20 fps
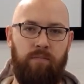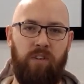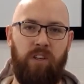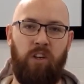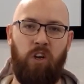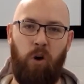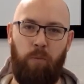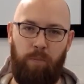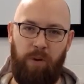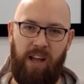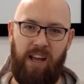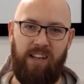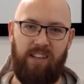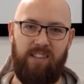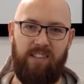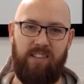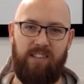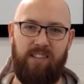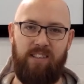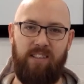God
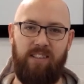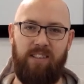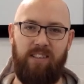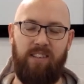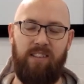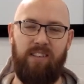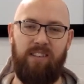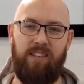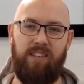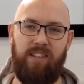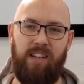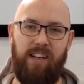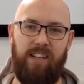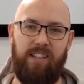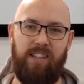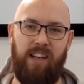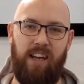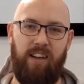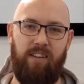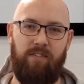bless and stay
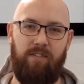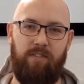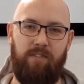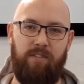safe.